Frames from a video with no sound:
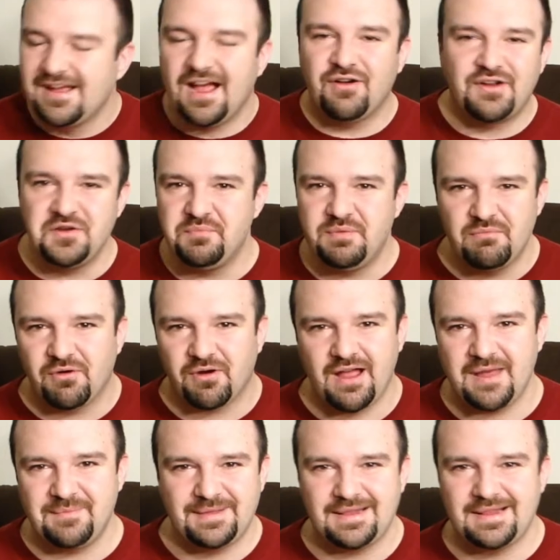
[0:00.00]
how can you be more
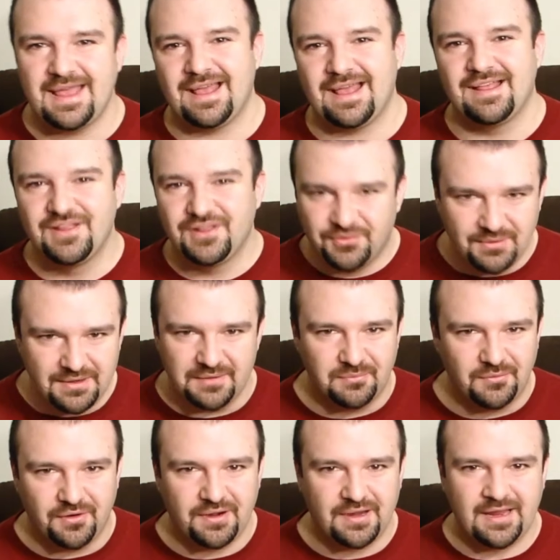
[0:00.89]
hyped than that? Three in the
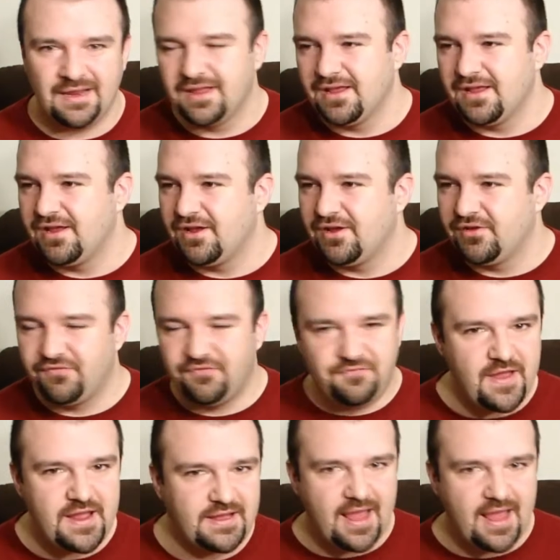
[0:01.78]
morning,
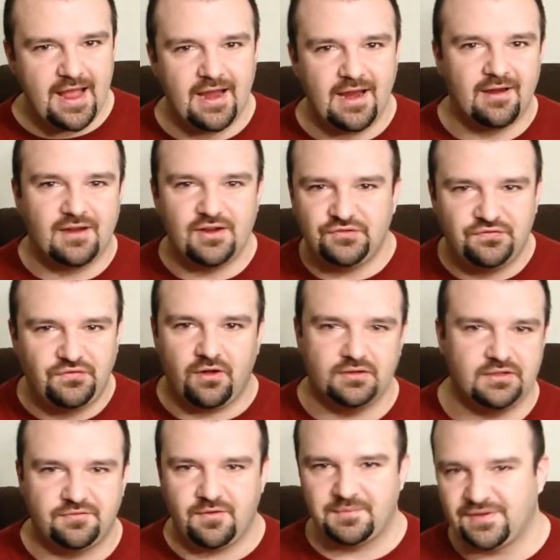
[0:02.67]
fake hair is
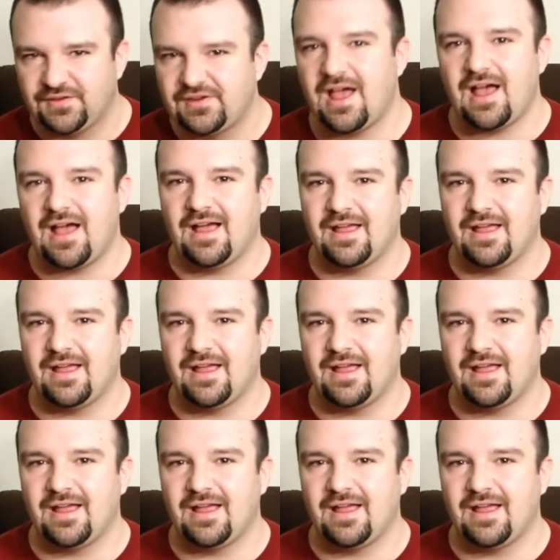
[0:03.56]
falling from the sky.